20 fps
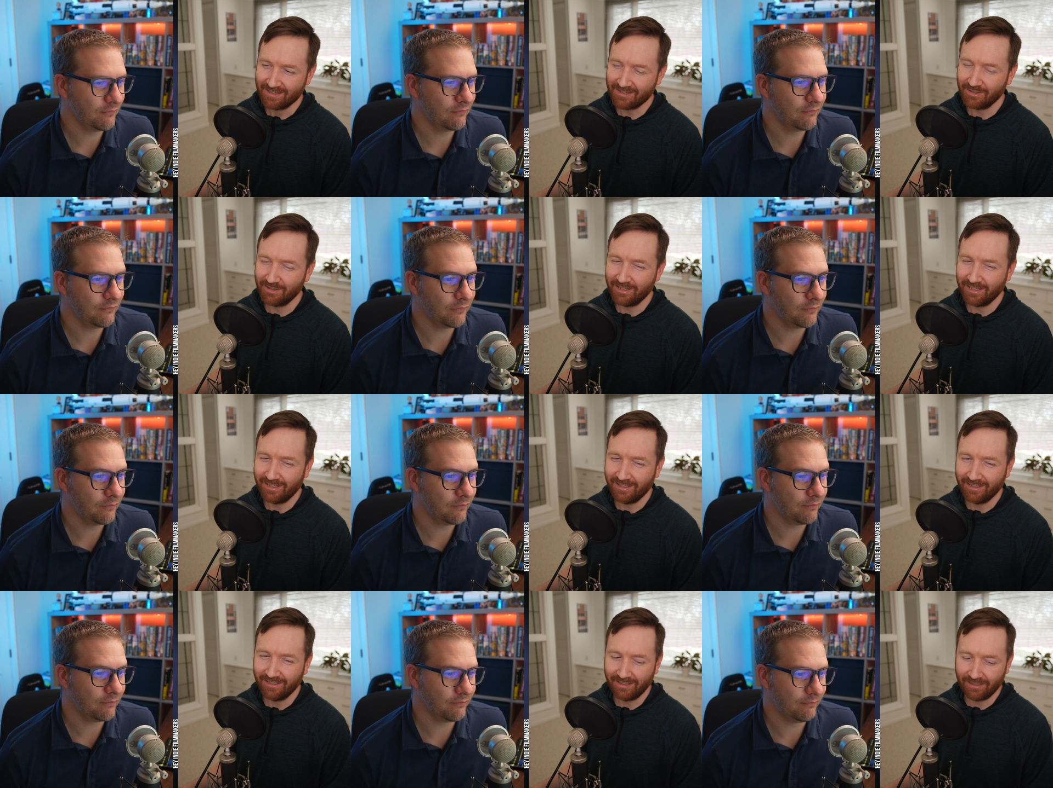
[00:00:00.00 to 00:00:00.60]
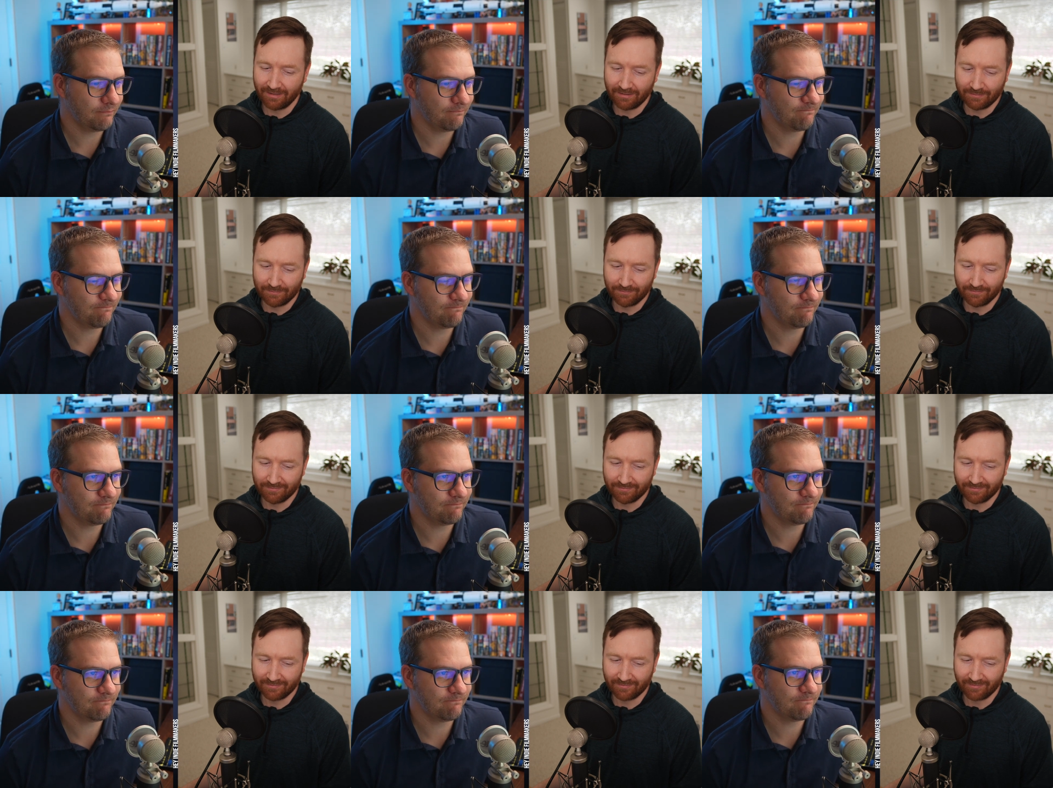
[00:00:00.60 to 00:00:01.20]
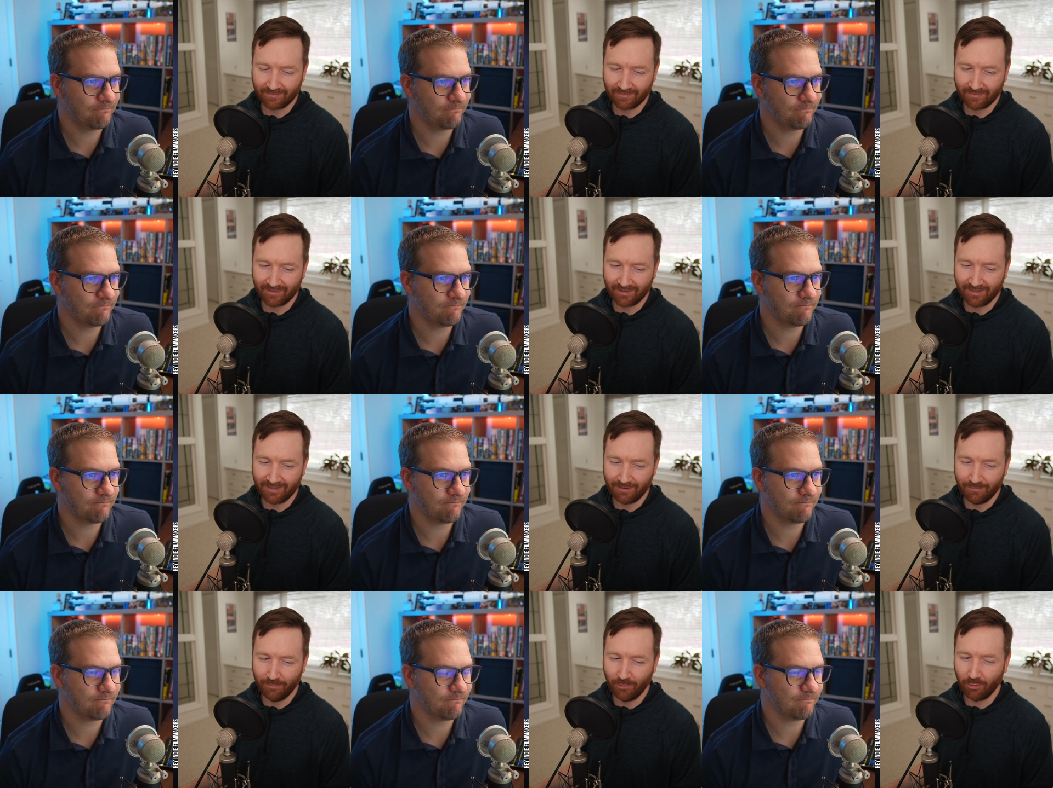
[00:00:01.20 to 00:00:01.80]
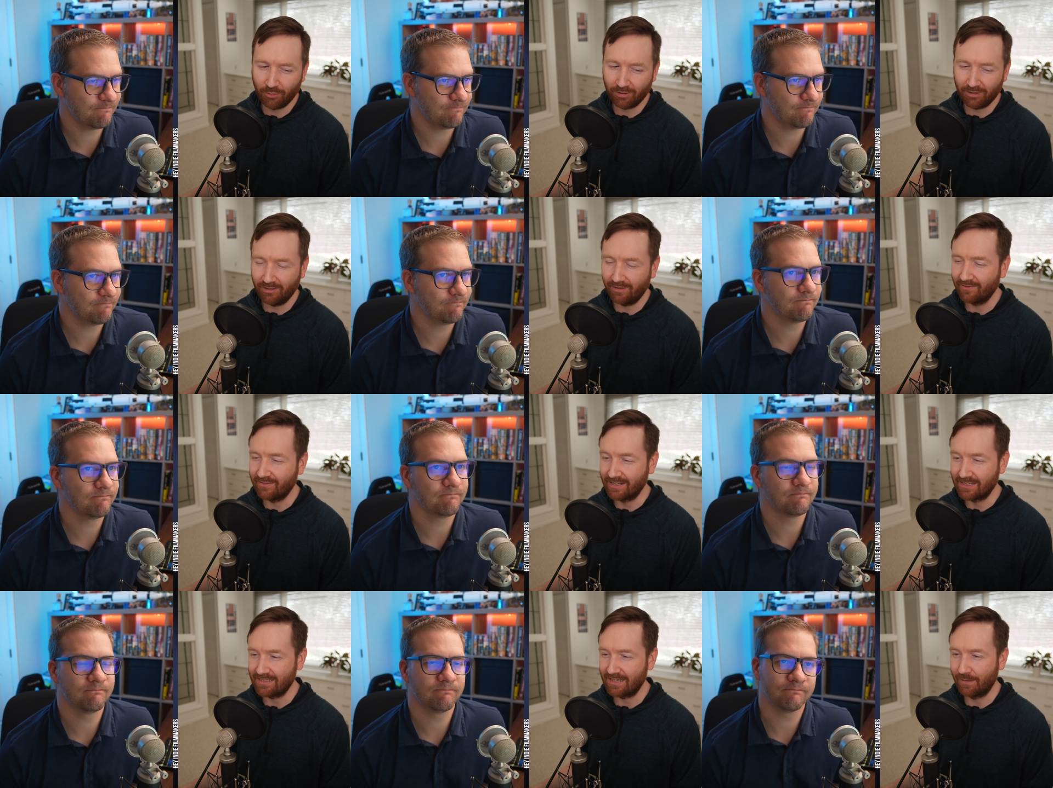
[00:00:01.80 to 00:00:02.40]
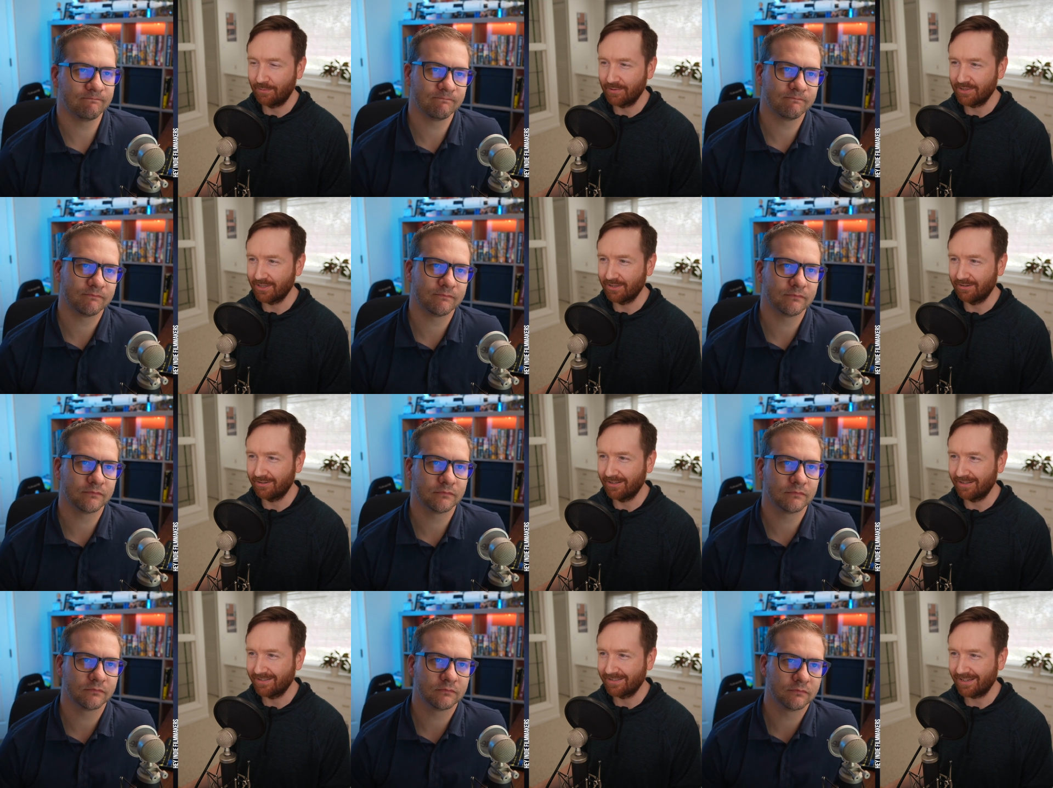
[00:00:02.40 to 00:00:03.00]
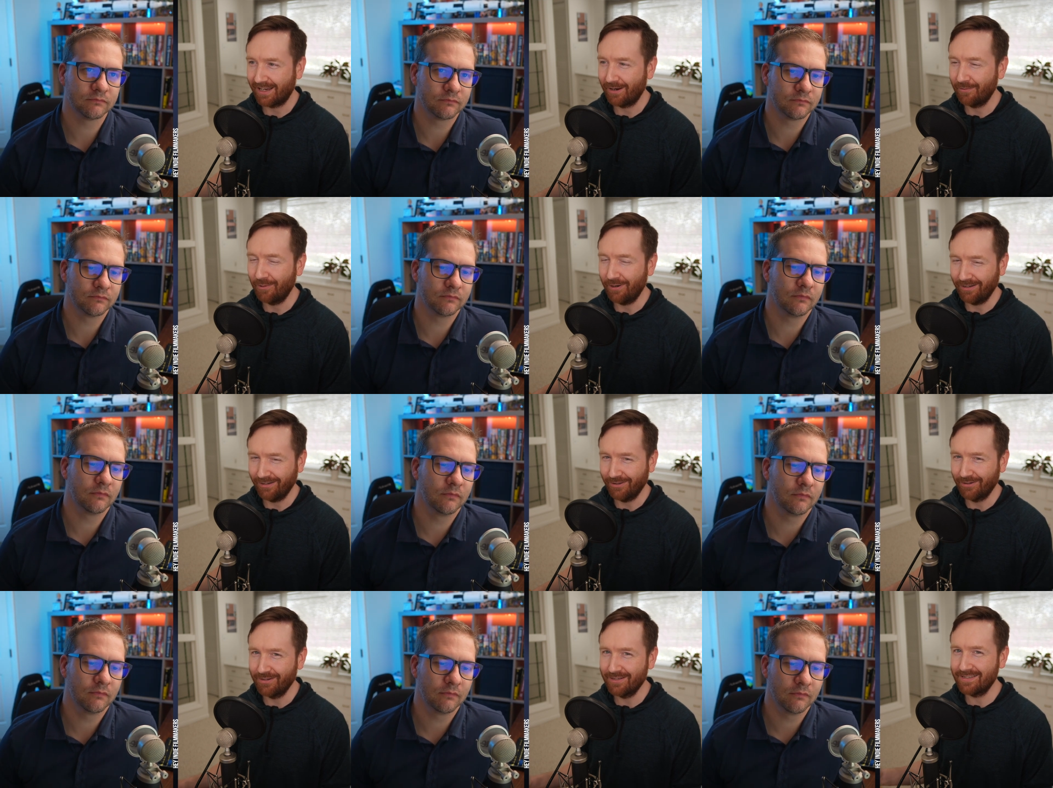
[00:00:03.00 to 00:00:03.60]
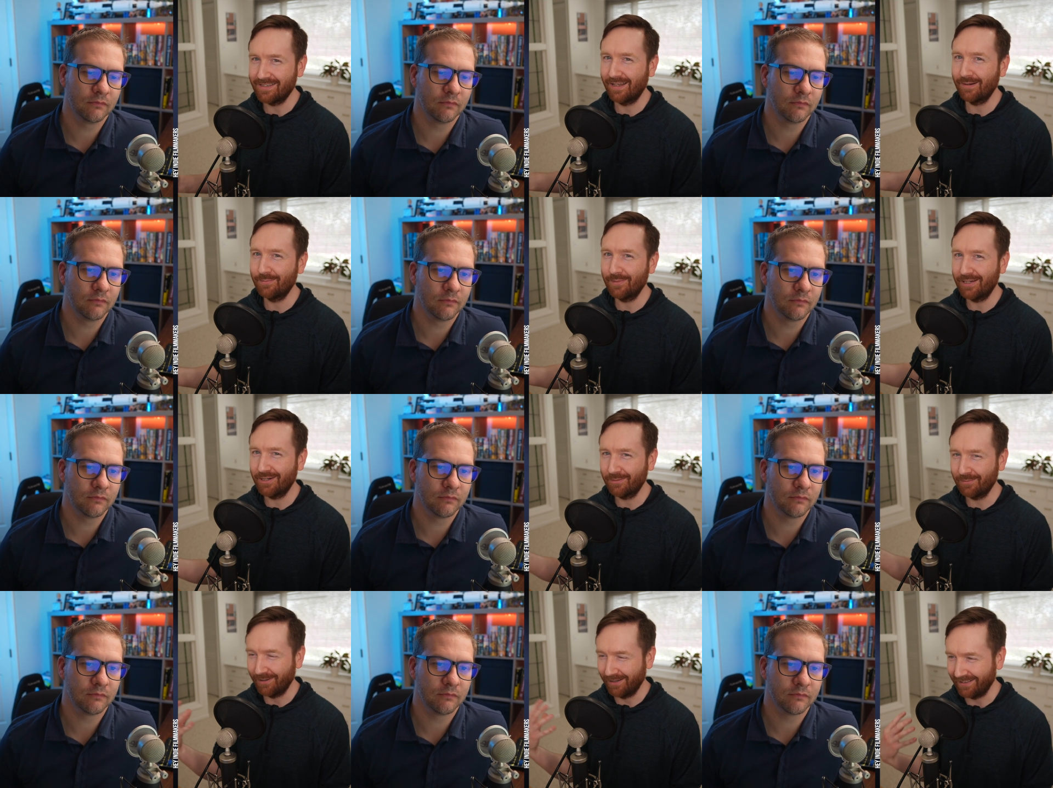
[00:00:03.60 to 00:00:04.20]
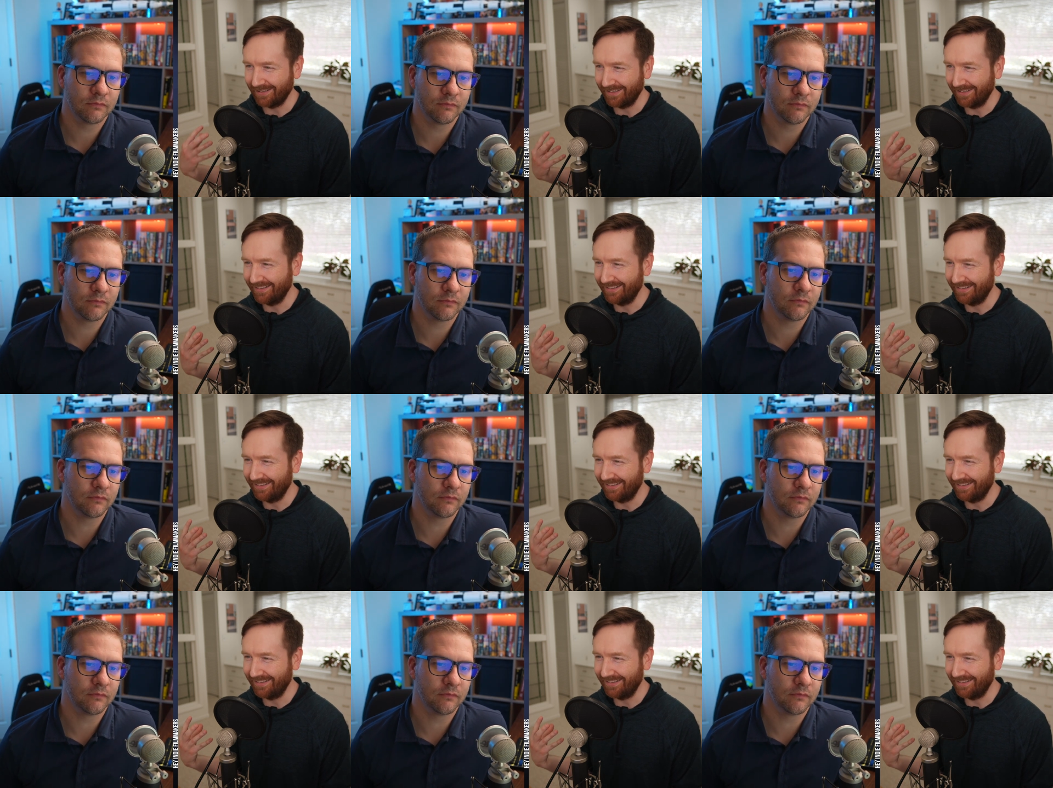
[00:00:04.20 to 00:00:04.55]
Speaker 1: so the um, the moral of this episode is I want you to send me your money